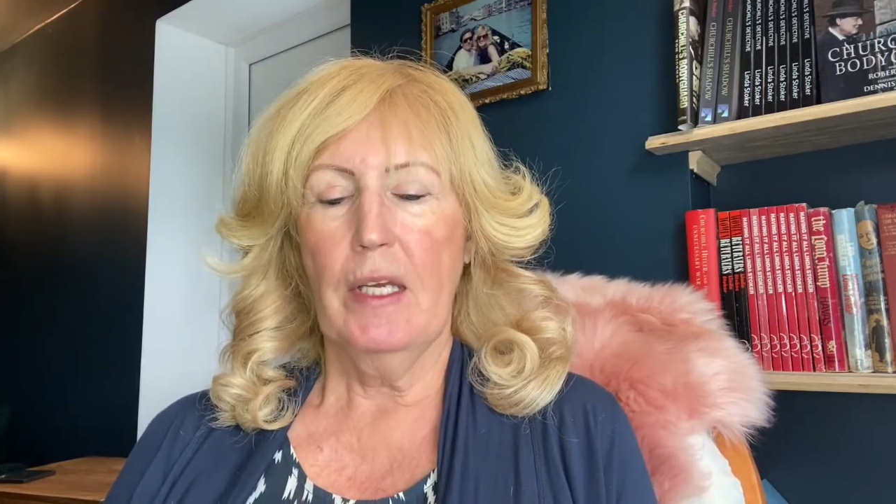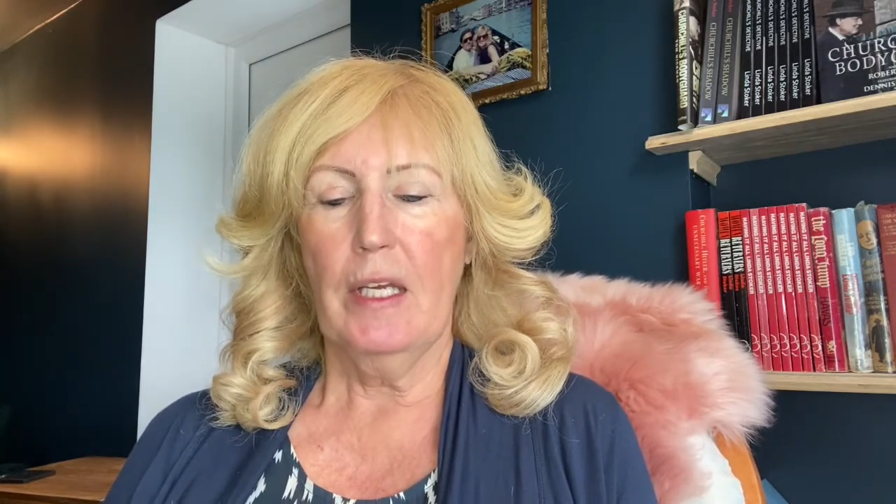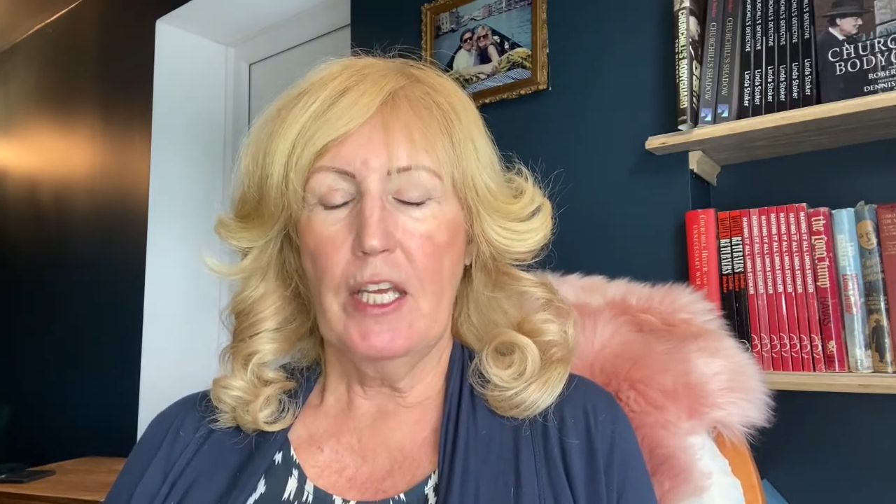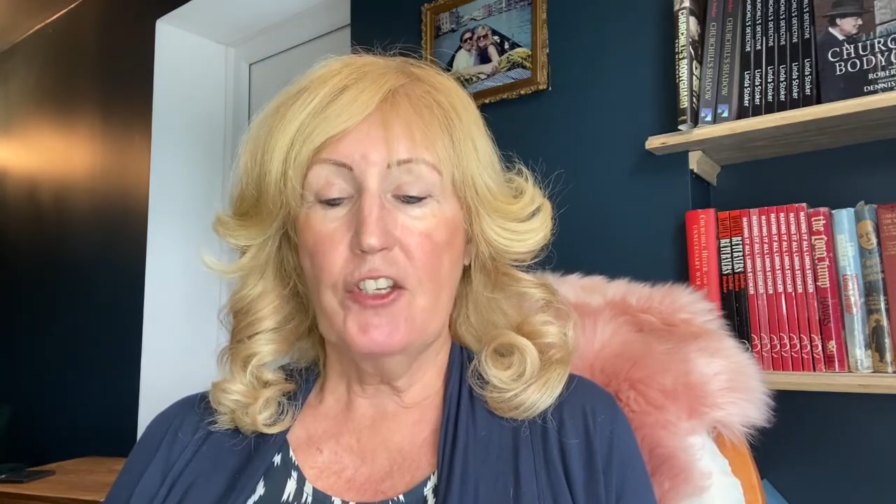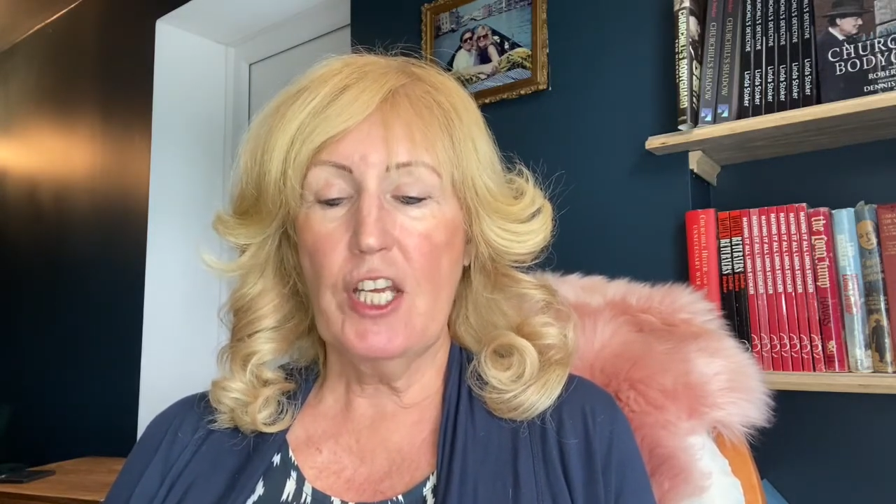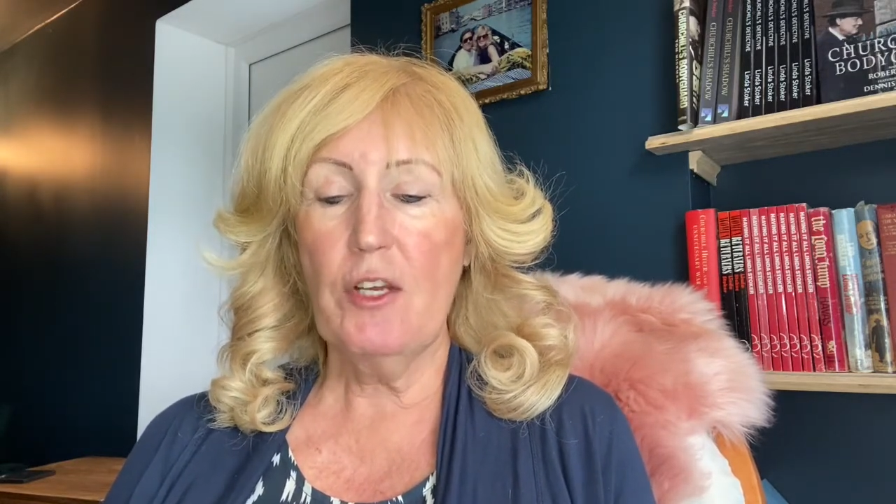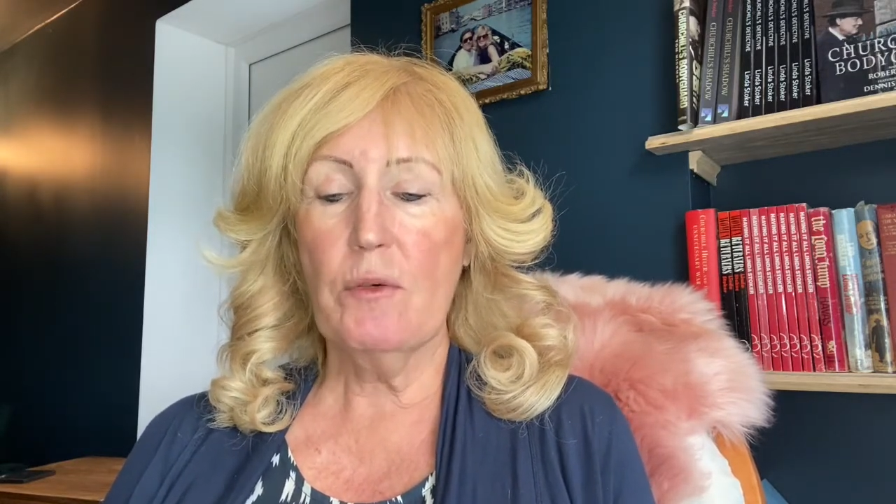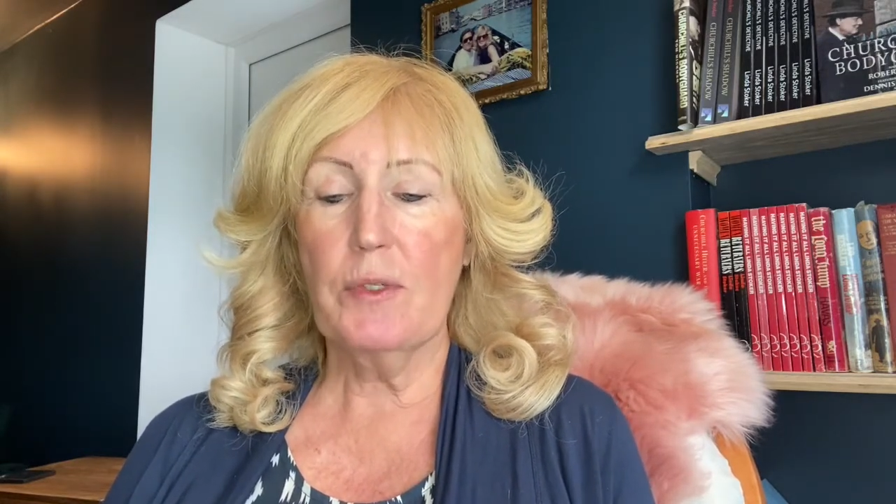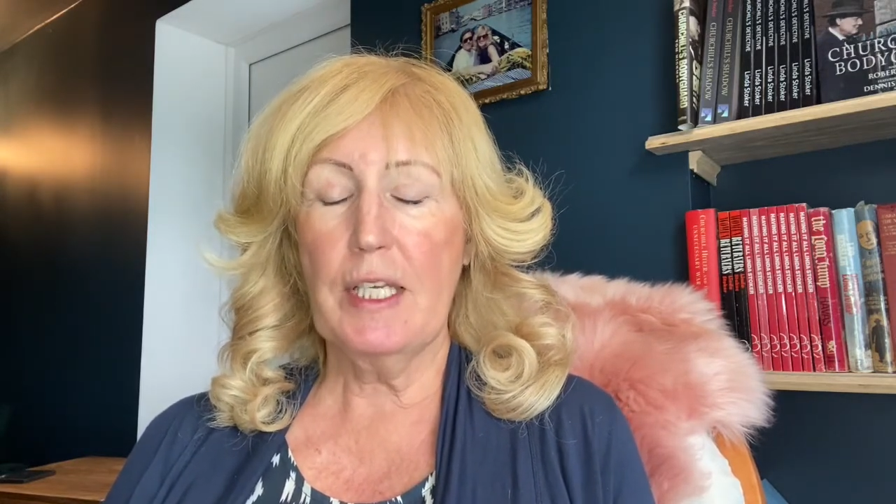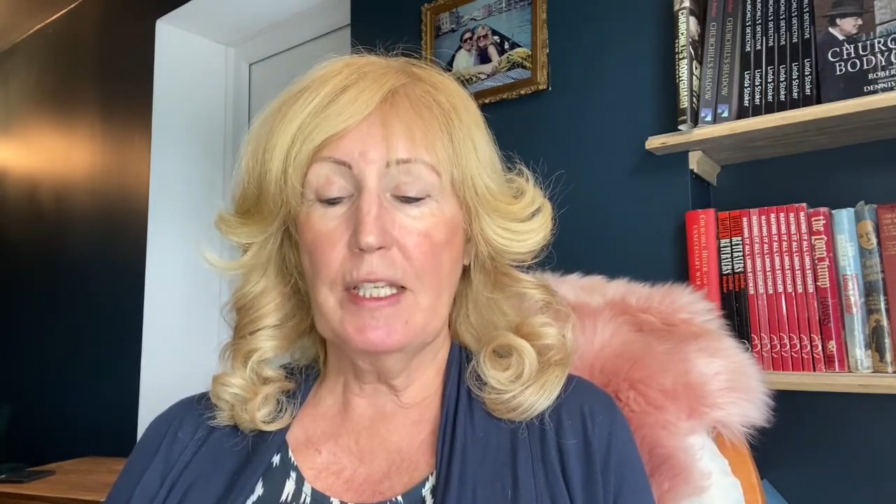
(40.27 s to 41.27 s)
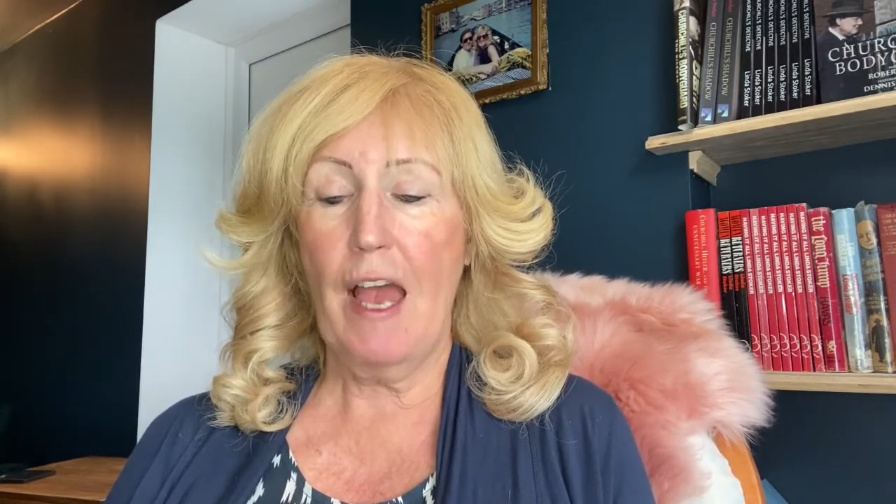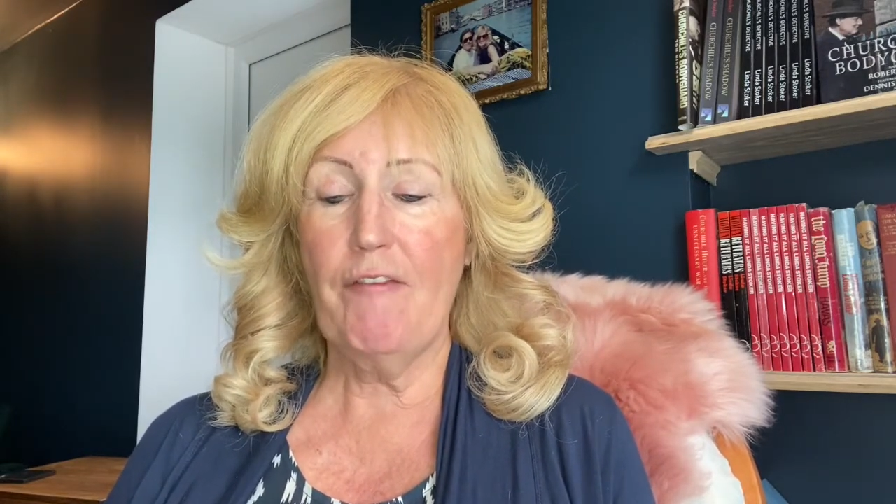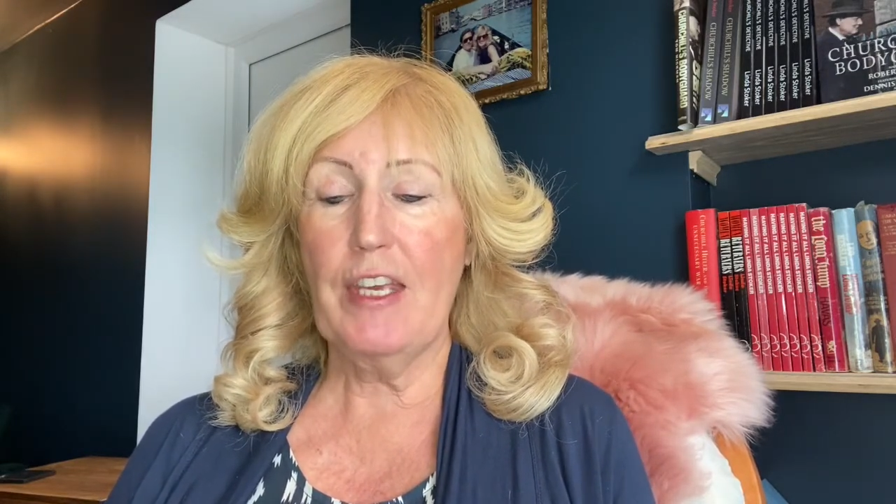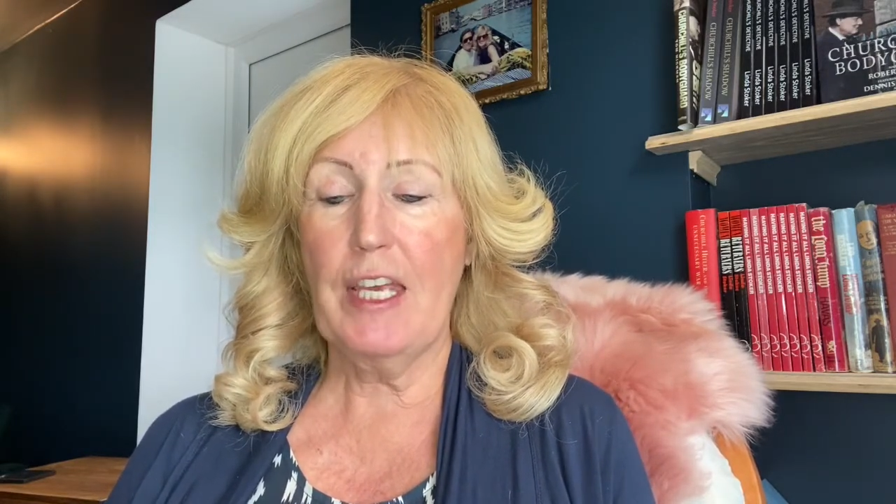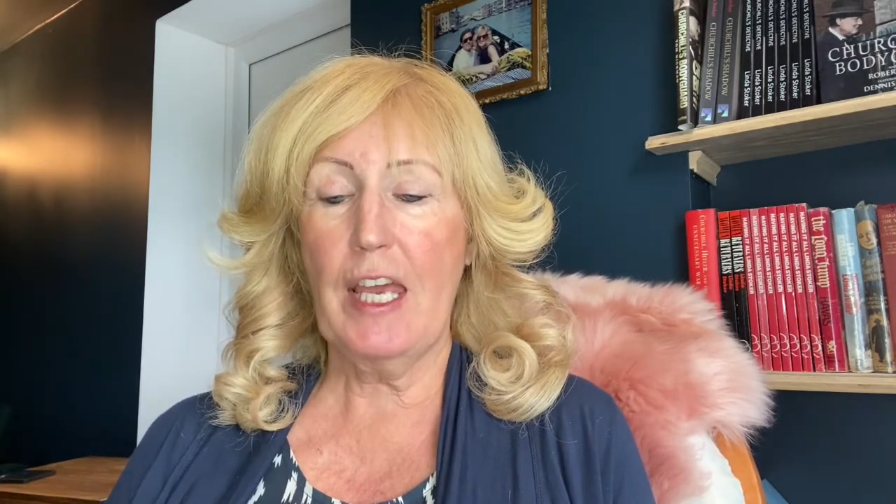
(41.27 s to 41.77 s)
He jingled his
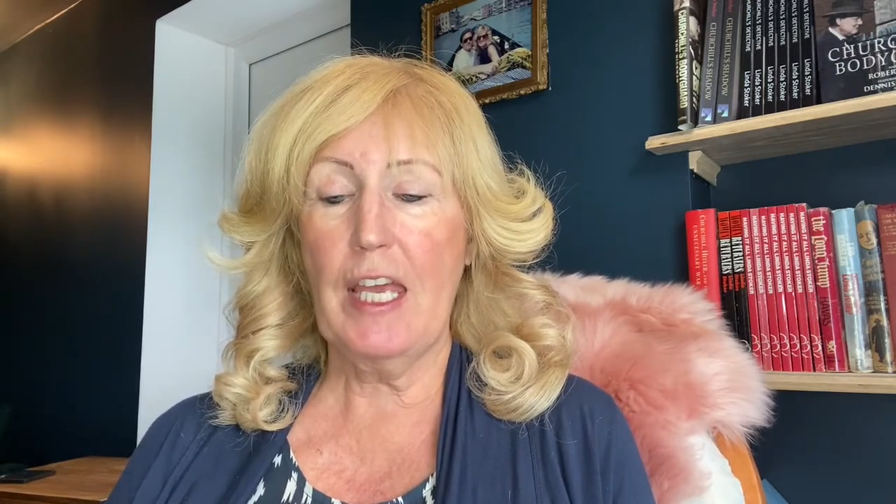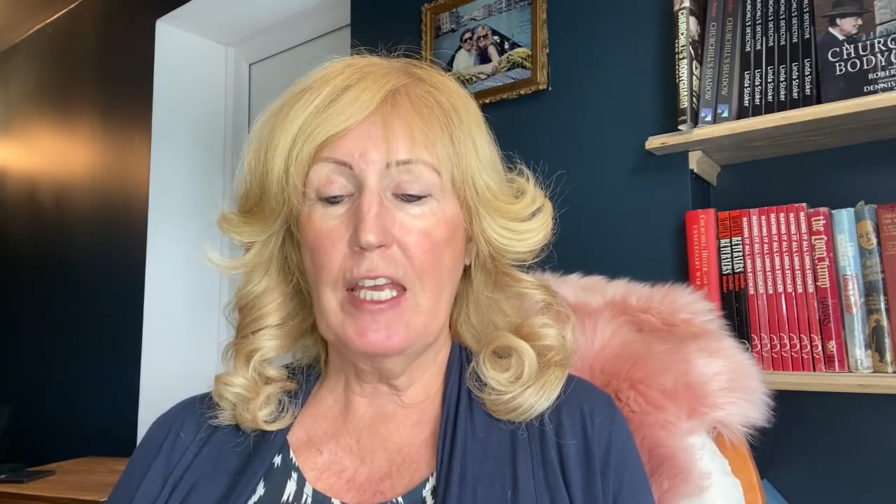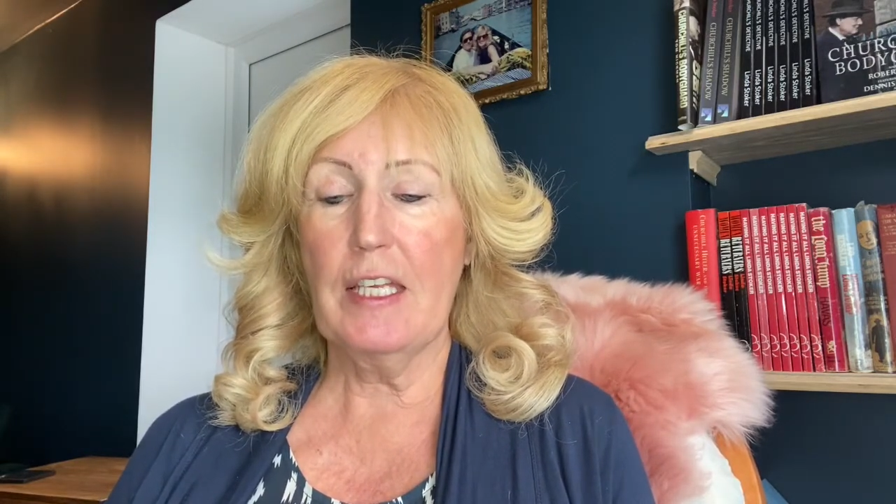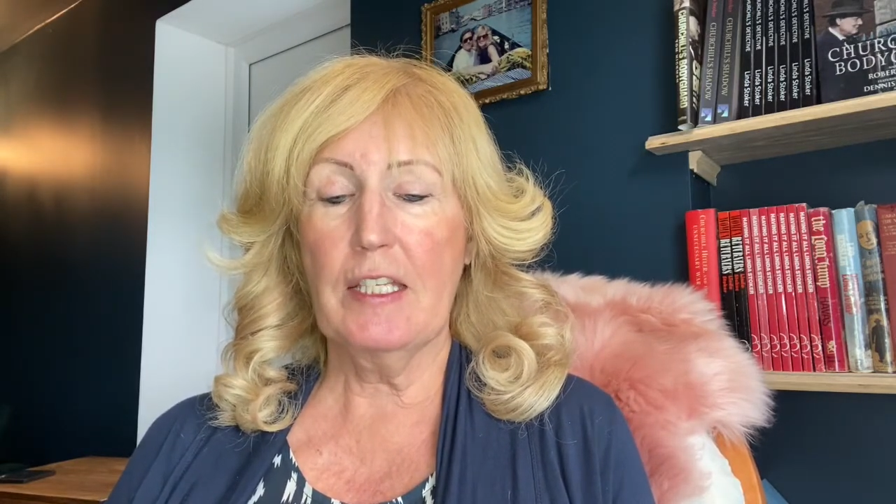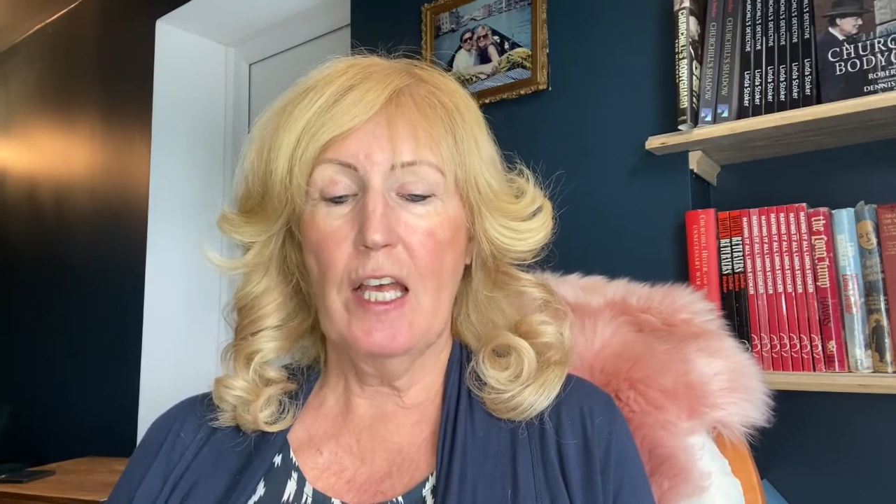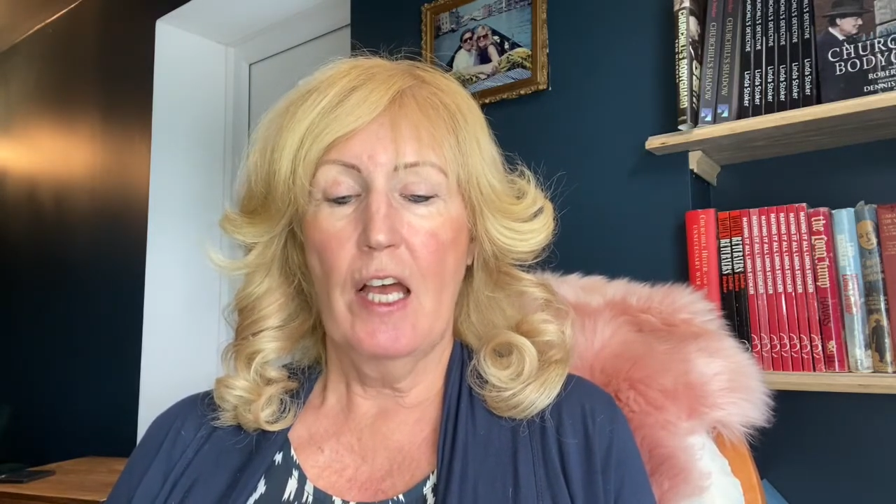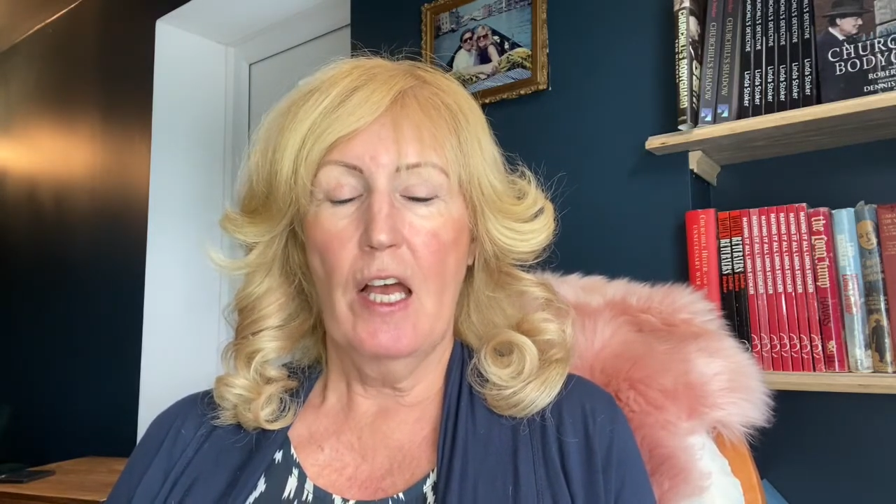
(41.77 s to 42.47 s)
heavy keys